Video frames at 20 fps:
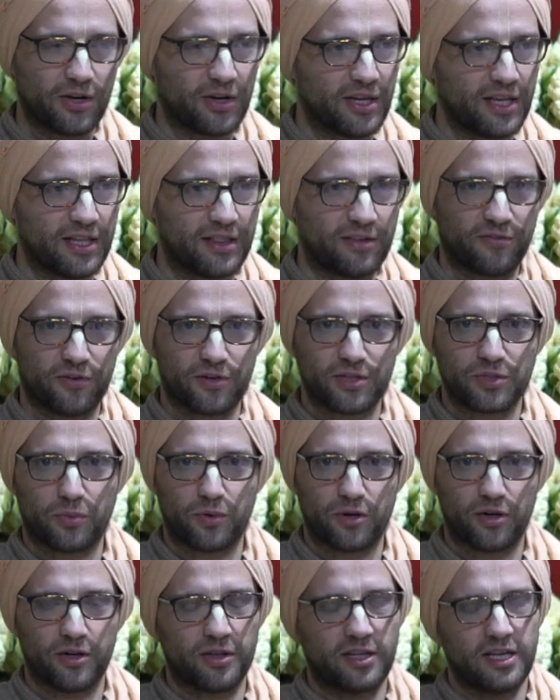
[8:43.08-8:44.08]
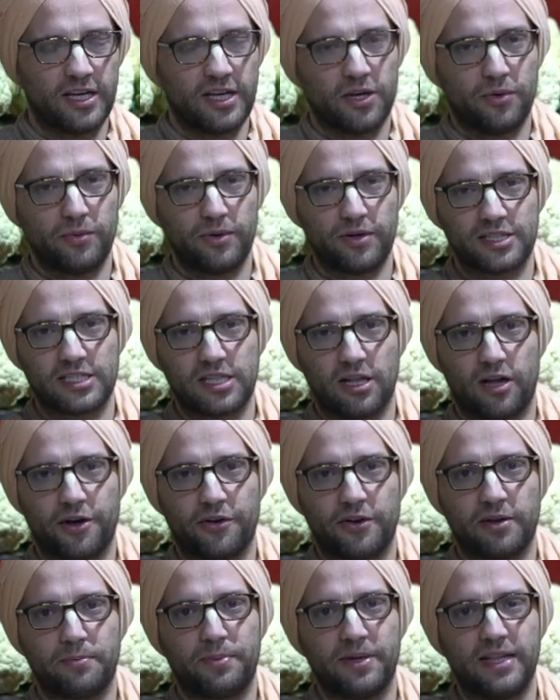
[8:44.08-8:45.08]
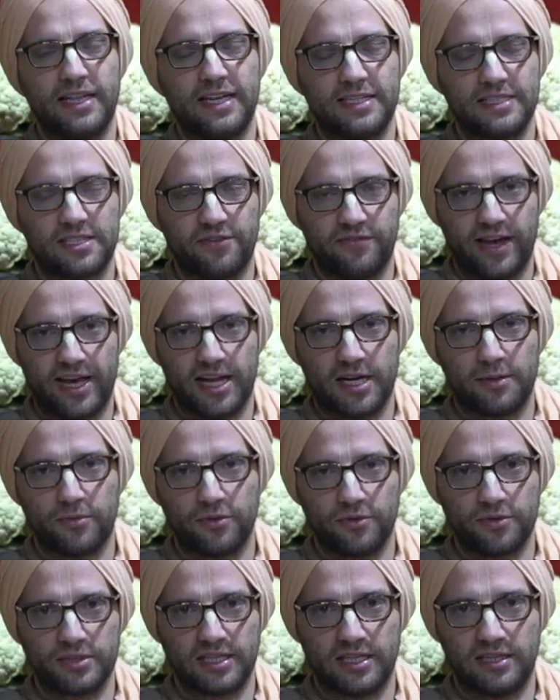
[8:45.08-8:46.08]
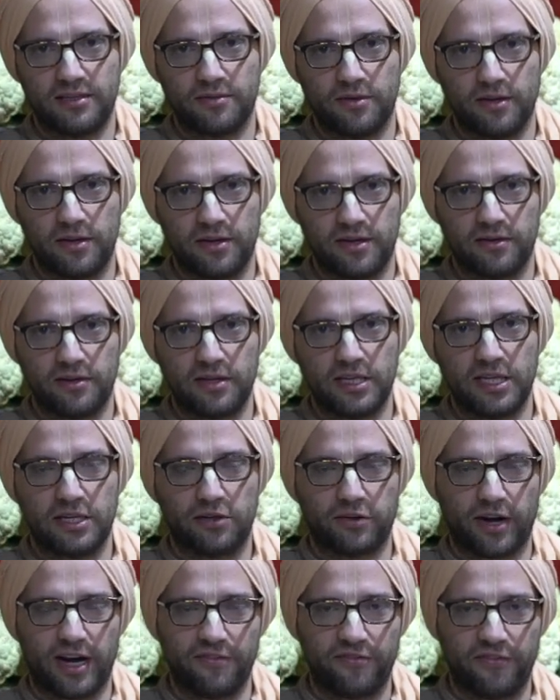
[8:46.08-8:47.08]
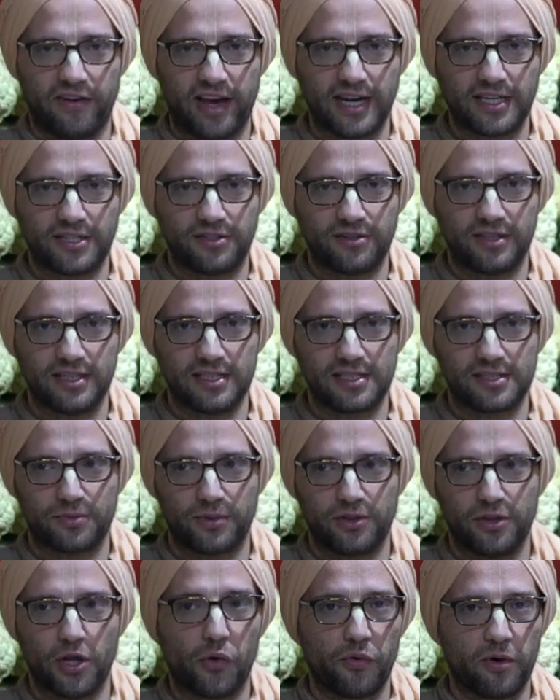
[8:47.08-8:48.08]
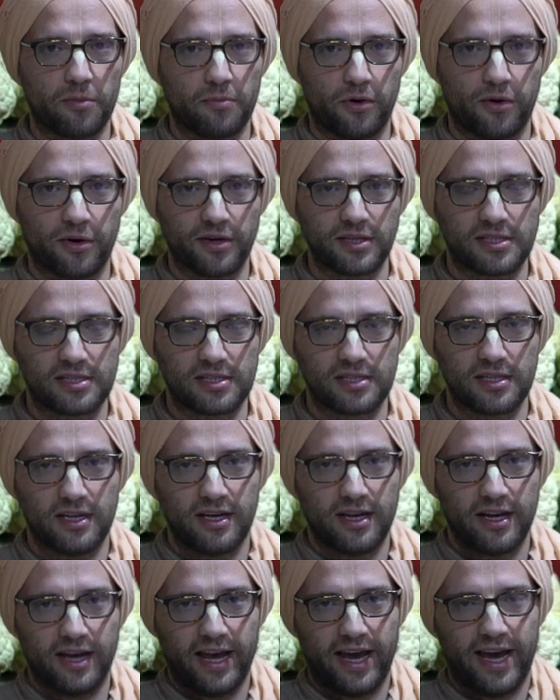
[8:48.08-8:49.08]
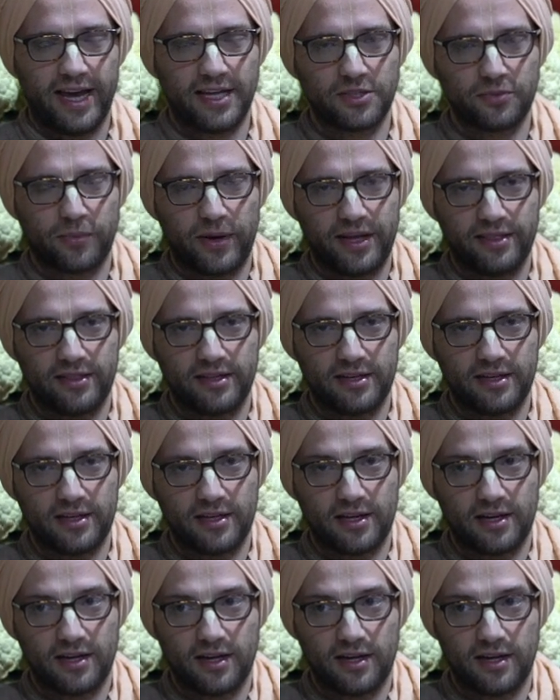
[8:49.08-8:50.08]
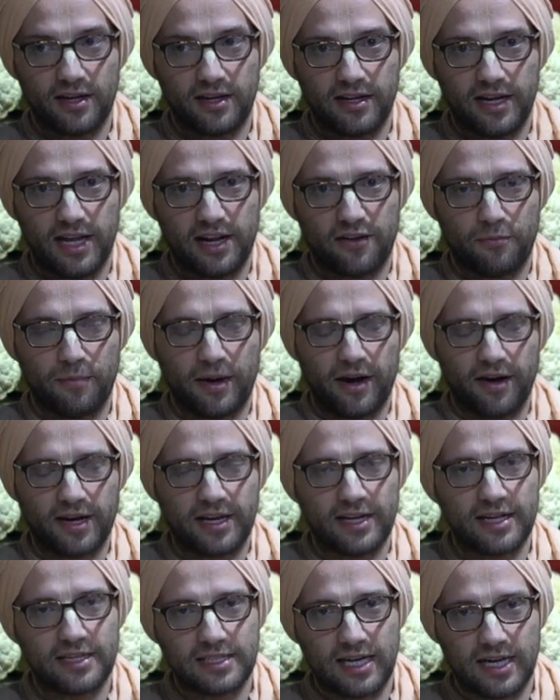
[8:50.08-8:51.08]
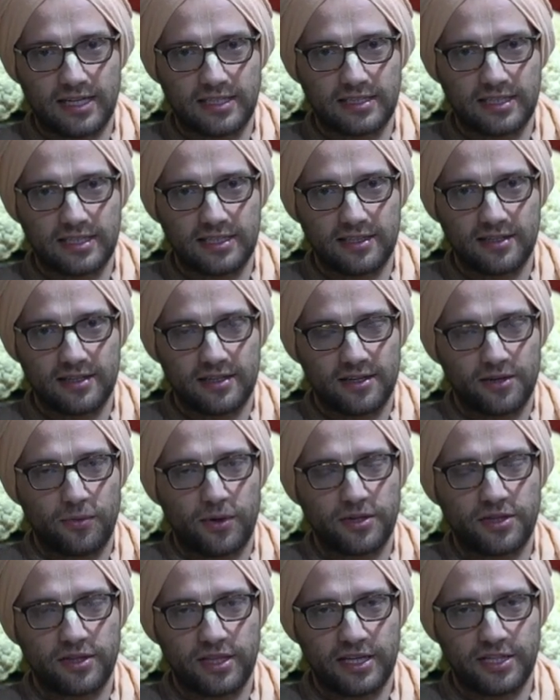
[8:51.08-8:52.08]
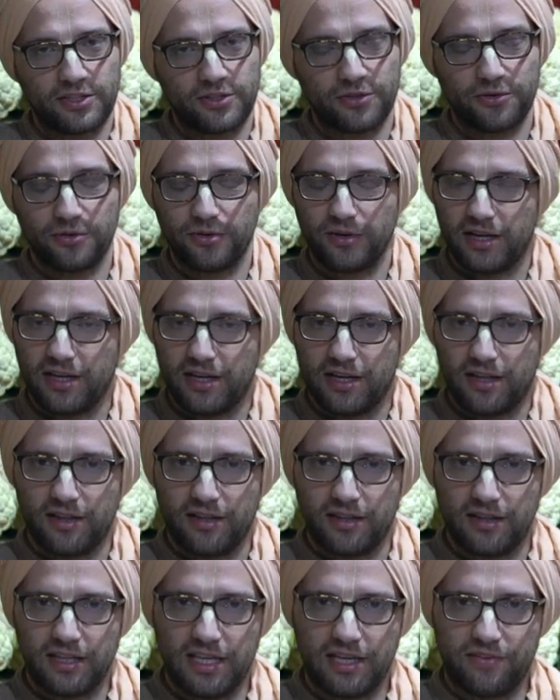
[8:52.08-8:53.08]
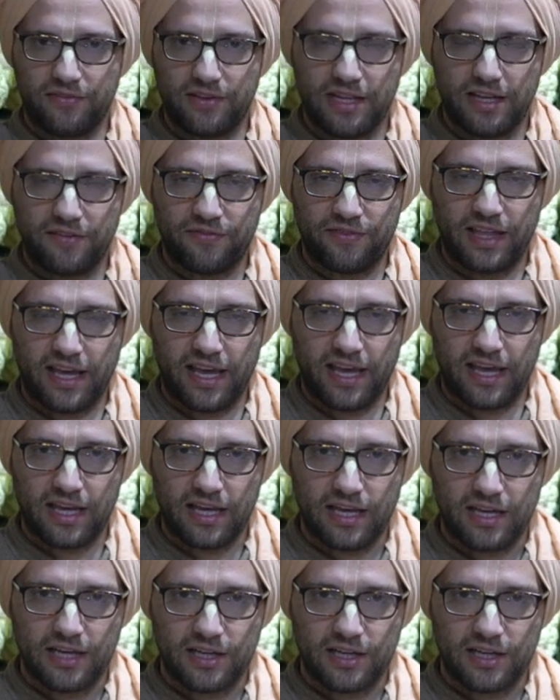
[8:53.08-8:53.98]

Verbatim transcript: in the first world, we're slaughtering billions of animals in, in great factories with no remorse. And when the Native American is hunting, what do they do? Even if they